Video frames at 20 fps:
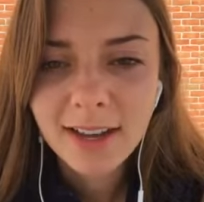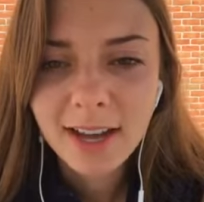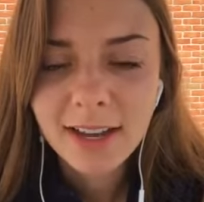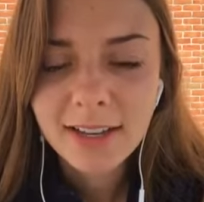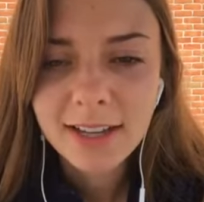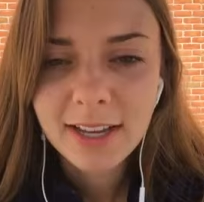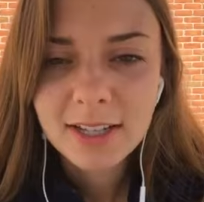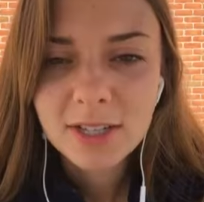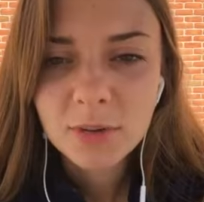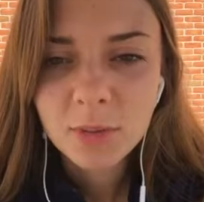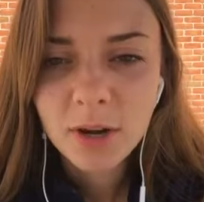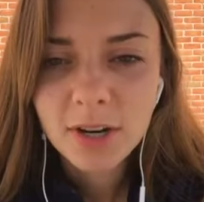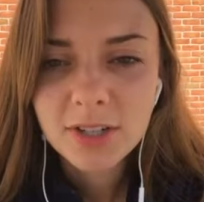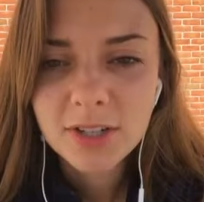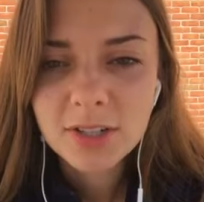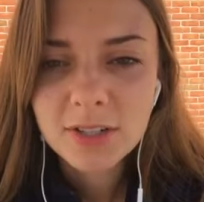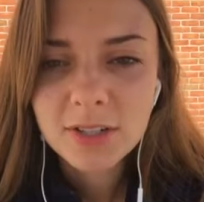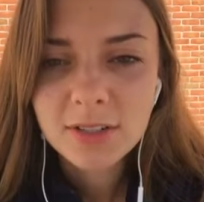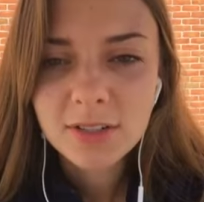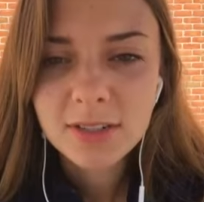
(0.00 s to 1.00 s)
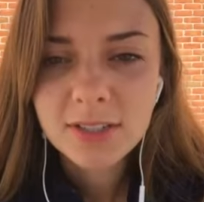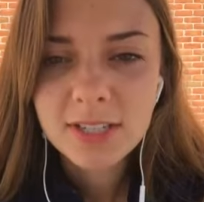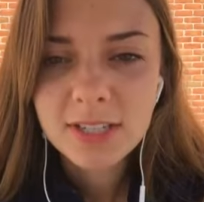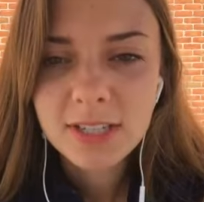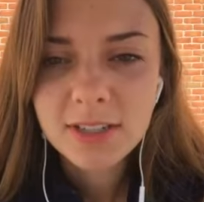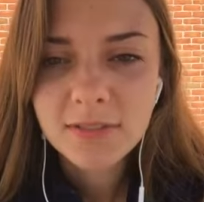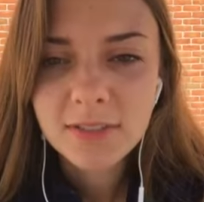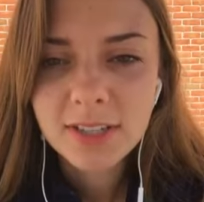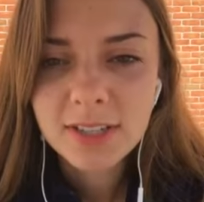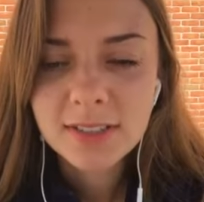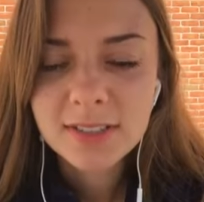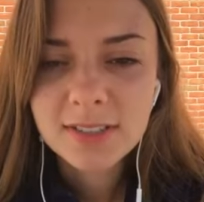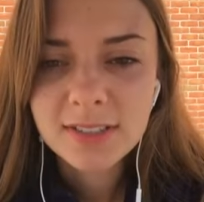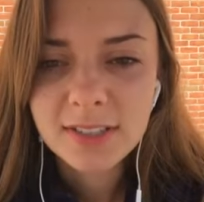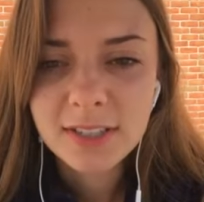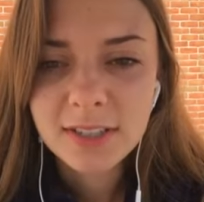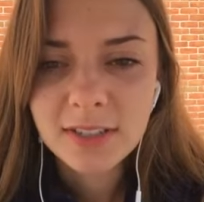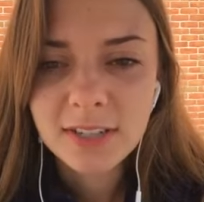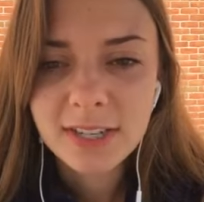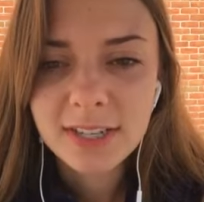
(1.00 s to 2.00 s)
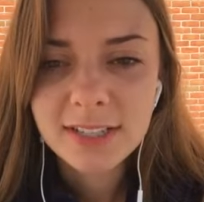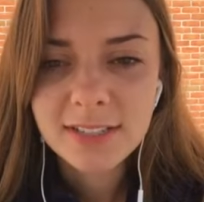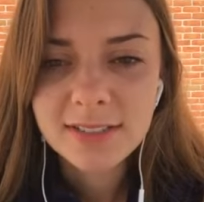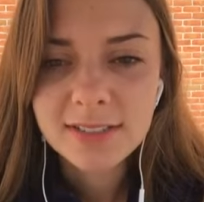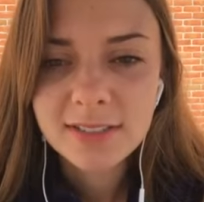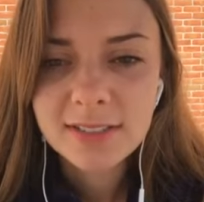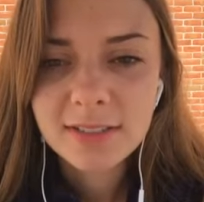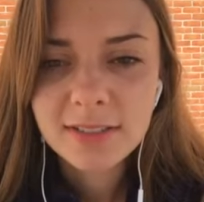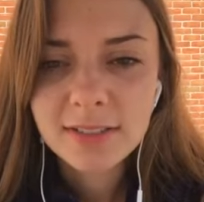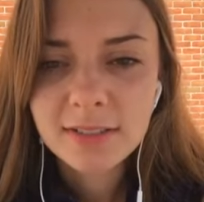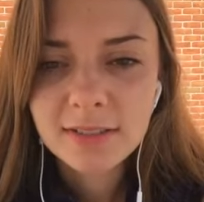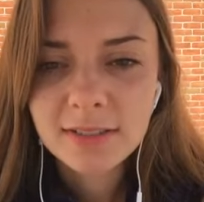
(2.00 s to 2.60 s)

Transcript: I like to watch TV series,